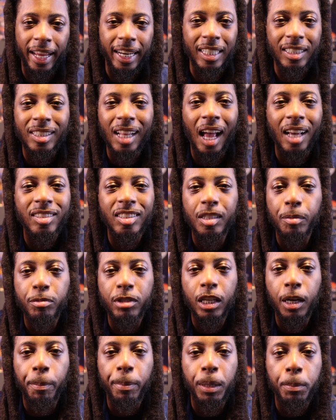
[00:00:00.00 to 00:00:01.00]
And it's not
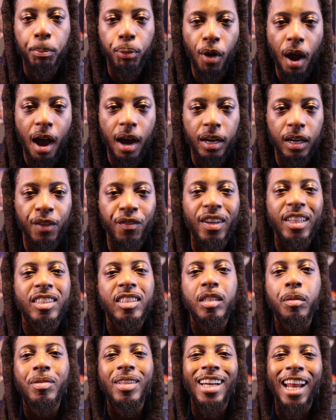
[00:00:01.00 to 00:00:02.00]
something to be proud of. It's
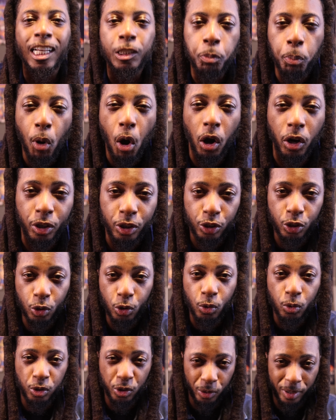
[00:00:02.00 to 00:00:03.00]
something that's part of
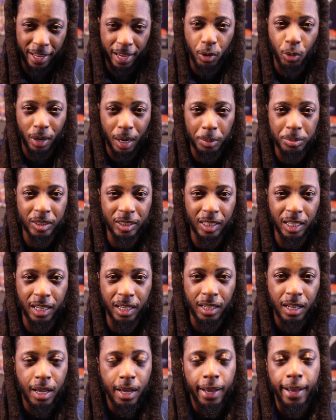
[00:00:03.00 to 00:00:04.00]
you. You dig what I'm
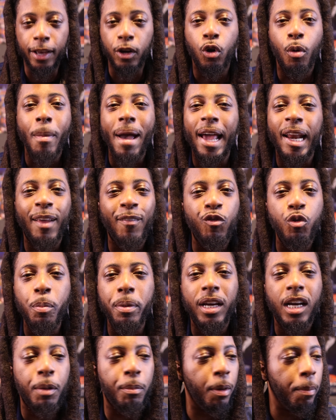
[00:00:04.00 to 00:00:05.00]
saying? It don't matter if you
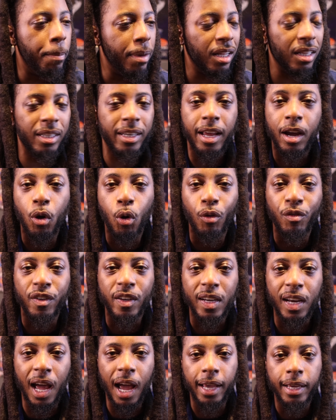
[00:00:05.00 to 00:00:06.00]
become a millionaire
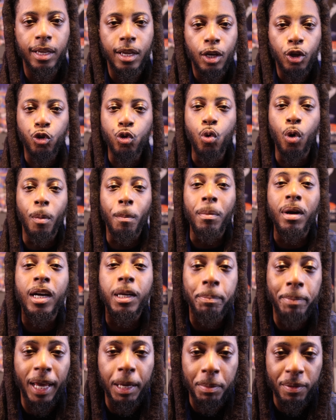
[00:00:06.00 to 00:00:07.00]
overnight. You a
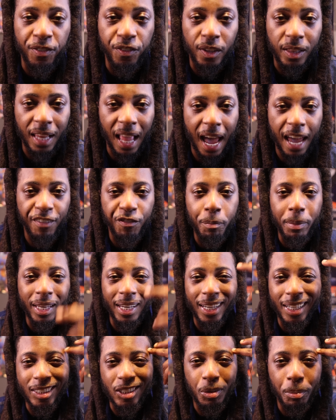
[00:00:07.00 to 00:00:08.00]
mud baby for life,
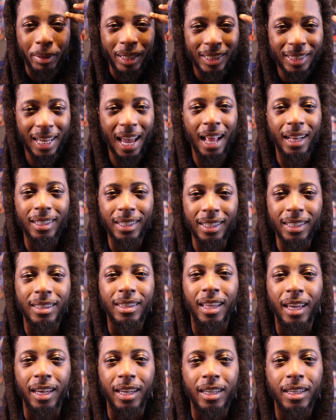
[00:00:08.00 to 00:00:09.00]
meaning it's a mentality mentality
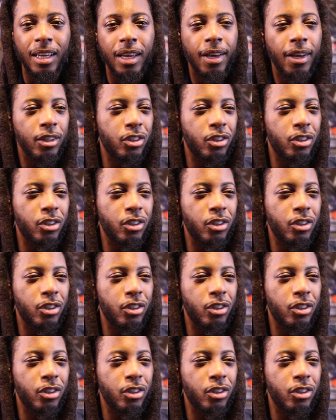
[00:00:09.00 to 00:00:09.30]
thing.